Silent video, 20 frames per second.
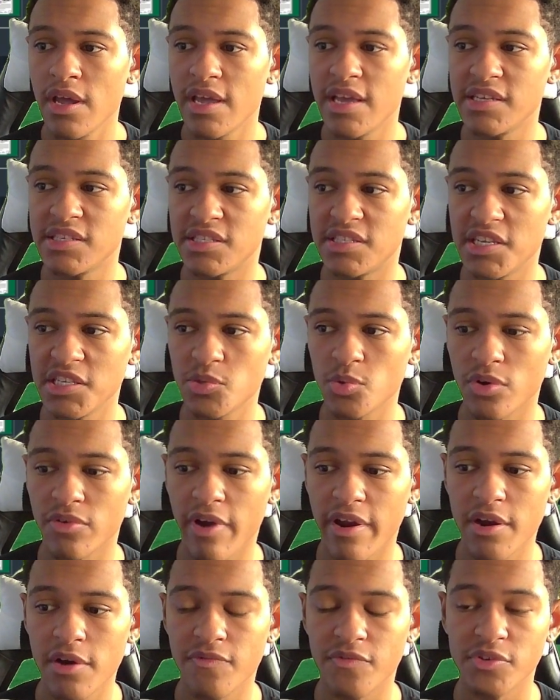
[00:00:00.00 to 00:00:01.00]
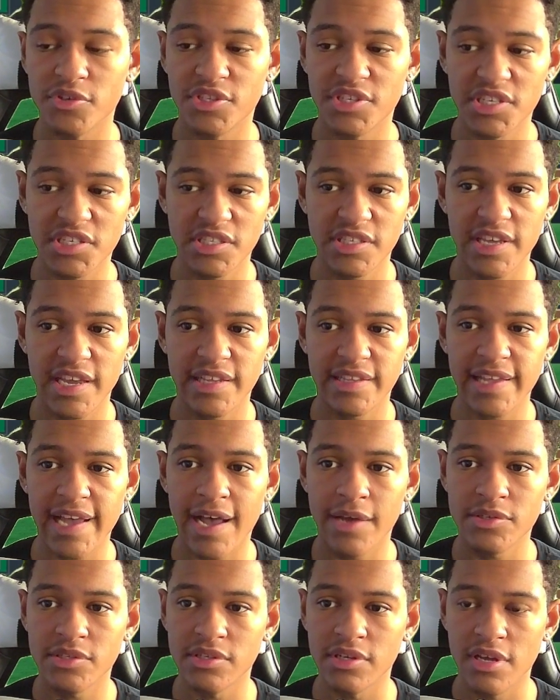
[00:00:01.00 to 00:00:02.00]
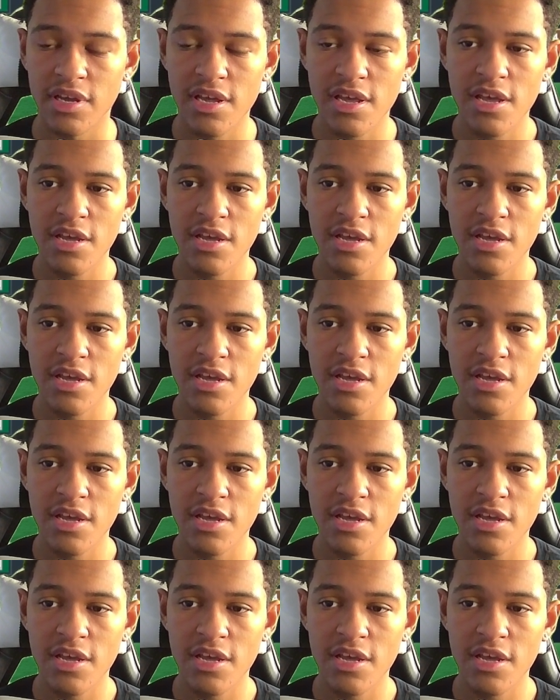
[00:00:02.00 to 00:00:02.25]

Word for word: is this one right here for 68,000.